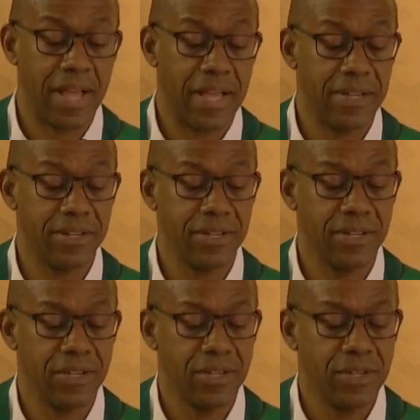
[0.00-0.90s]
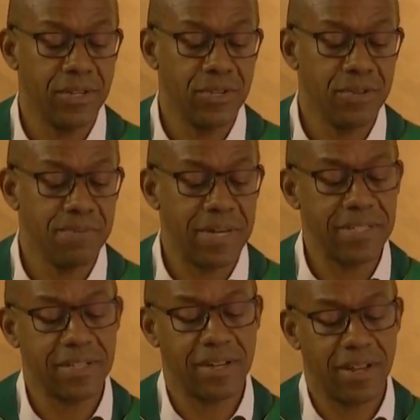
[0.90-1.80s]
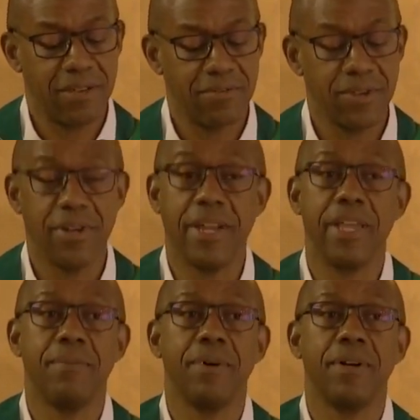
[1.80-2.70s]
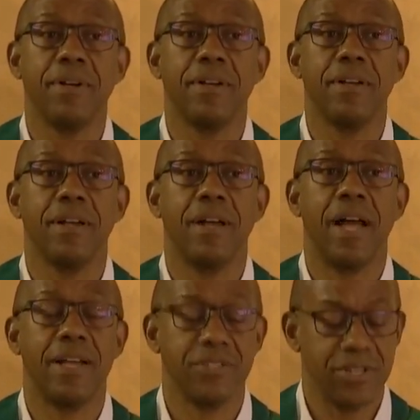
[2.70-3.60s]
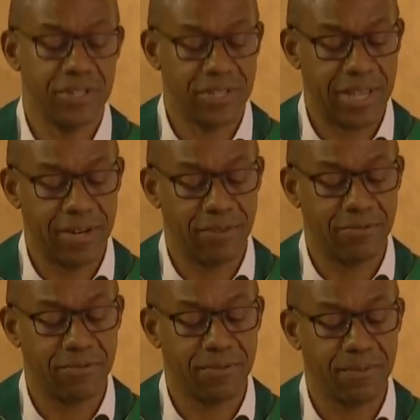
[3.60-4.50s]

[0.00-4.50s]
And you must love your neighbor as yourself.